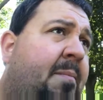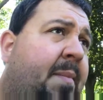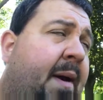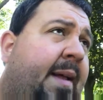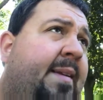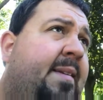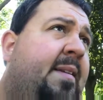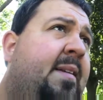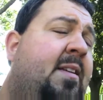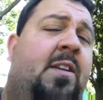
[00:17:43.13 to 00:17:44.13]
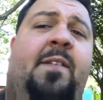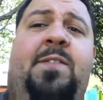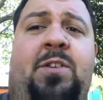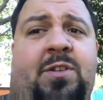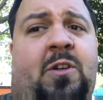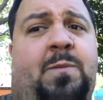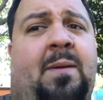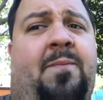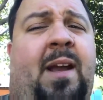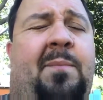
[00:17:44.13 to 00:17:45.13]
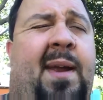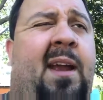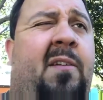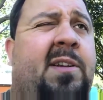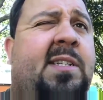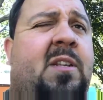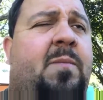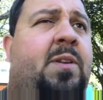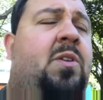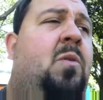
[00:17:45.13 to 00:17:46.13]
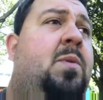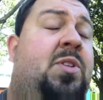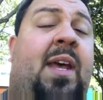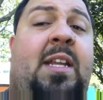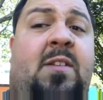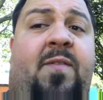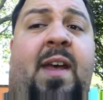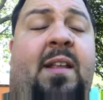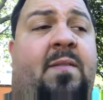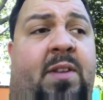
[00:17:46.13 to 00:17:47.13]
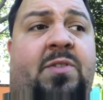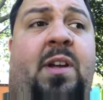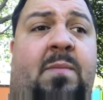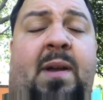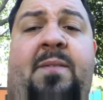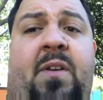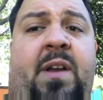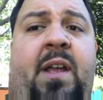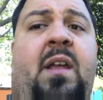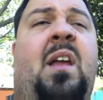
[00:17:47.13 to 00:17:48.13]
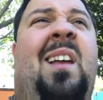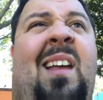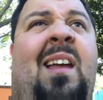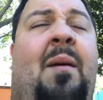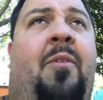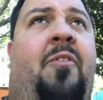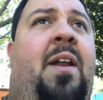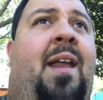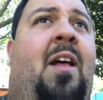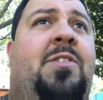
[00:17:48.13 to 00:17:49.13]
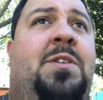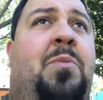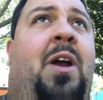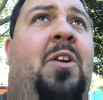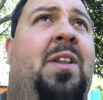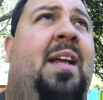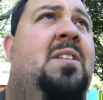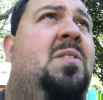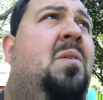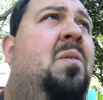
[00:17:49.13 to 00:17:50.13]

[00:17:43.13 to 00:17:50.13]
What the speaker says: But, excuse me, I'm fighting my allergies a little bit too. Besides the fact of the trailer being funky, I've been fighting allergies prior to that.